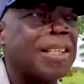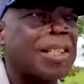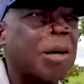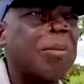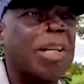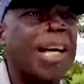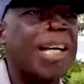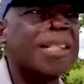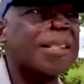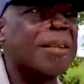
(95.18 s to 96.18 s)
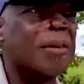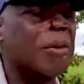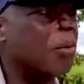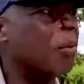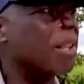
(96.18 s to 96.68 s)
some others
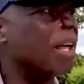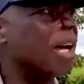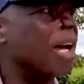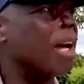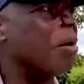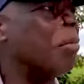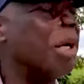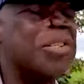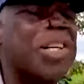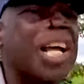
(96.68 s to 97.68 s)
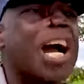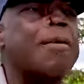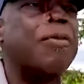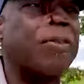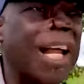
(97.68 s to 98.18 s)
with military
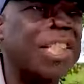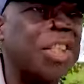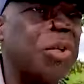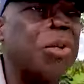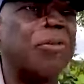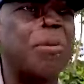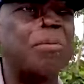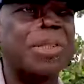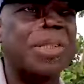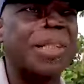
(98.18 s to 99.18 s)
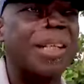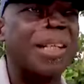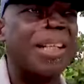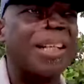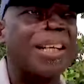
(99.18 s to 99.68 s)
camouflage uniforms,
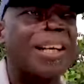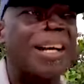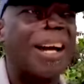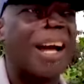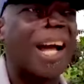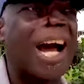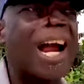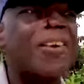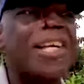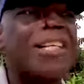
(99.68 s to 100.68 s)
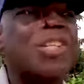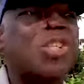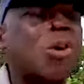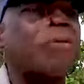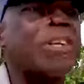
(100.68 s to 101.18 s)
carrying
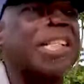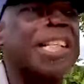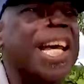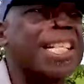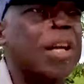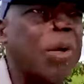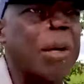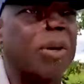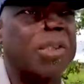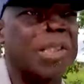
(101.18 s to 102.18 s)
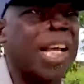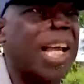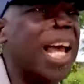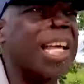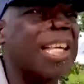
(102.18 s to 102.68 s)
sophisticated weapons,
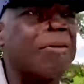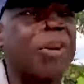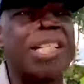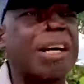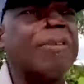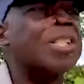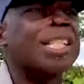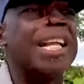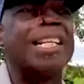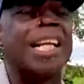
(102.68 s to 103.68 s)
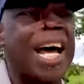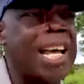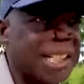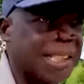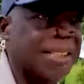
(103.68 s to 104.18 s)
AK-47s and the
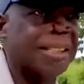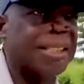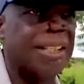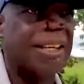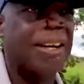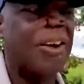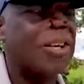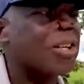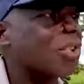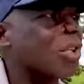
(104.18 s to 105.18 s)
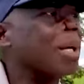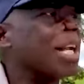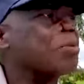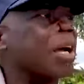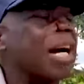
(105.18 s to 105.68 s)
likes. Some
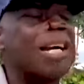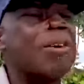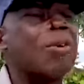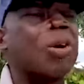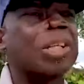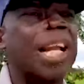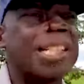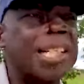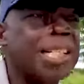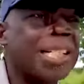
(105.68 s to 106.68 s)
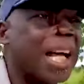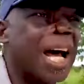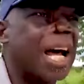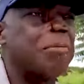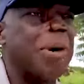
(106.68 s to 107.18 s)
others were carrying cutlasses
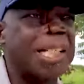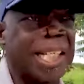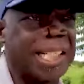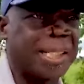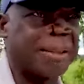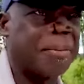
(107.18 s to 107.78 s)
and machetes.